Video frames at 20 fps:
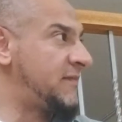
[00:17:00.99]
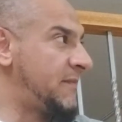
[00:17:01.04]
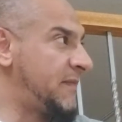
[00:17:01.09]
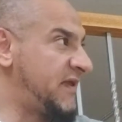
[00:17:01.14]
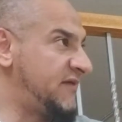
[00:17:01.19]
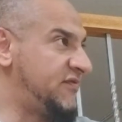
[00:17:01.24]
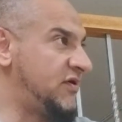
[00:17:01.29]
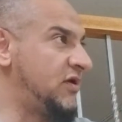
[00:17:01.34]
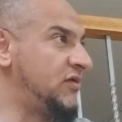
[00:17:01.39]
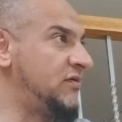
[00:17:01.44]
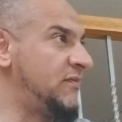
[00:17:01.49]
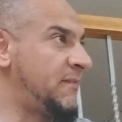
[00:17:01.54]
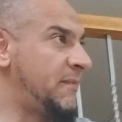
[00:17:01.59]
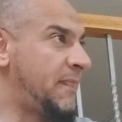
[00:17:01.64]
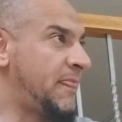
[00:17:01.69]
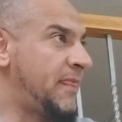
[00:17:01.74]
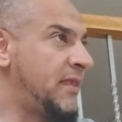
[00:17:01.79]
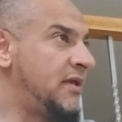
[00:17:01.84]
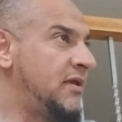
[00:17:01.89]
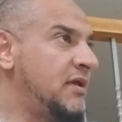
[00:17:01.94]
You
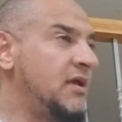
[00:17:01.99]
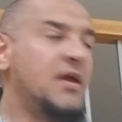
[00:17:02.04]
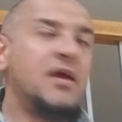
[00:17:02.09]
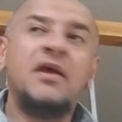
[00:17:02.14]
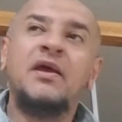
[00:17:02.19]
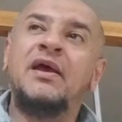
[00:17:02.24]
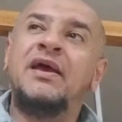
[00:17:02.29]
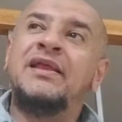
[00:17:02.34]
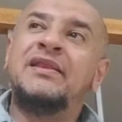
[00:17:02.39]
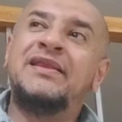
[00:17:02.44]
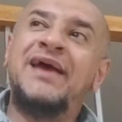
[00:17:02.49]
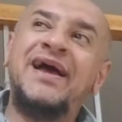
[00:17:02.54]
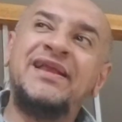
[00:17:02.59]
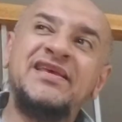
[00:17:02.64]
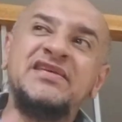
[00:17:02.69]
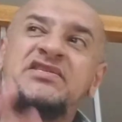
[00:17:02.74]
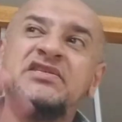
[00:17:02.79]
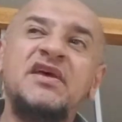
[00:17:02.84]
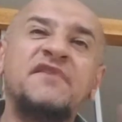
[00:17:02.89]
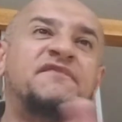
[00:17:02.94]
follow? That
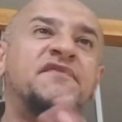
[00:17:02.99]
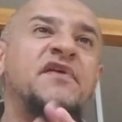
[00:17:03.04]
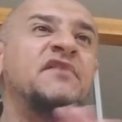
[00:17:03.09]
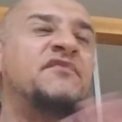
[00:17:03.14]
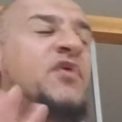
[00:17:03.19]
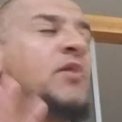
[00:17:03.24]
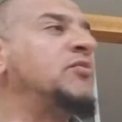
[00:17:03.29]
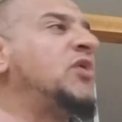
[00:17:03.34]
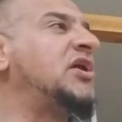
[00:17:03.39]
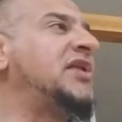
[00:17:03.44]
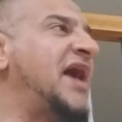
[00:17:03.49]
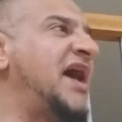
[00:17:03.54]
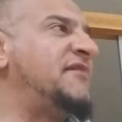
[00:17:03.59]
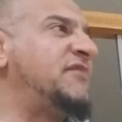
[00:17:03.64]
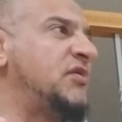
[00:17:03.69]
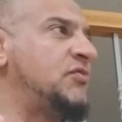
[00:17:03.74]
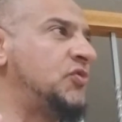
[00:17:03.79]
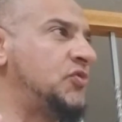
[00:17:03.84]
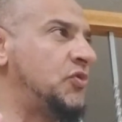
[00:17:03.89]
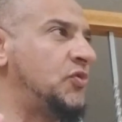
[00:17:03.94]
is different from not
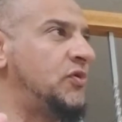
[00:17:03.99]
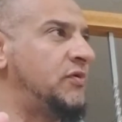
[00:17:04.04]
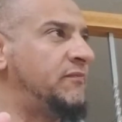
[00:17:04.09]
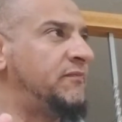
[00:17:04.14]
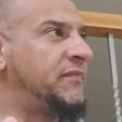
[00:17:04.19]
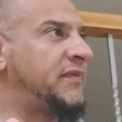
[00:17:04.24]
having wudu.